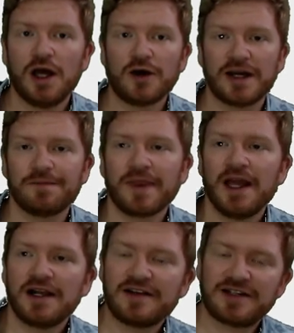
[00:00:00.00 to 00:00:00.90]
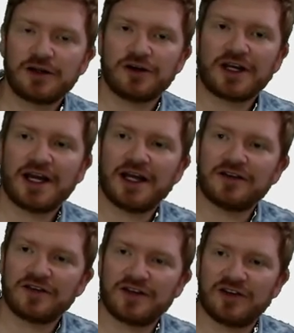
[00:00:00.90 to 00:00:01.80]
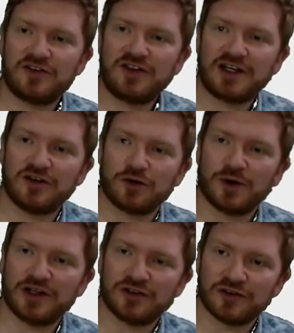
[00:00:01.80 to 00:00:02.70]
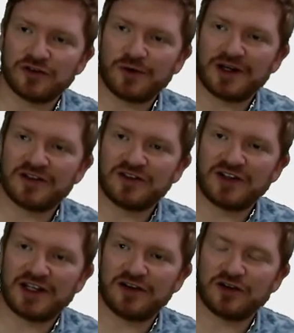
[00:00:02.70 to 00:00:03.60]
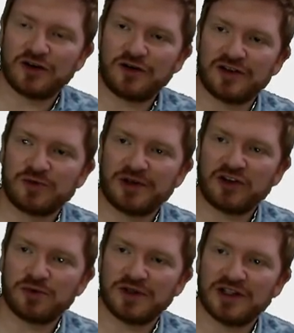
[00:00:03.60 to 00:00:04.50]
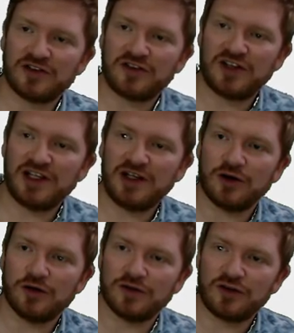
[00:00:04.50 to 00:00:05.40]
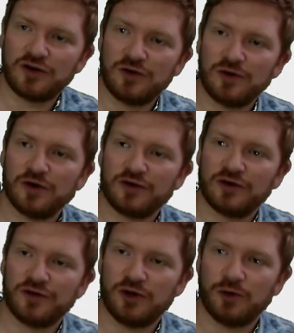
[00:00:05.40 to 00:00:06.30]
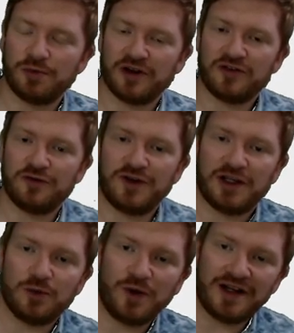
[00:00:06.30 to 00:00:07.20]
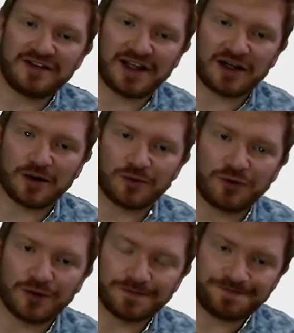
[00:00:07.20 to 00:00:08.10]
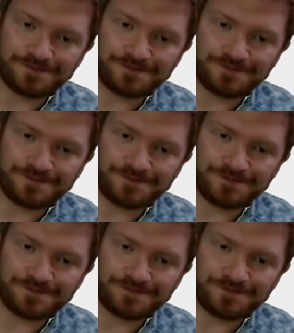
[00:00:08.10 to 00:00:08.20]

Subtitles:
Okay, let's take a look at this second equation. So I can say that total displacement is t over 2 lots of u plus v. Where does that come from?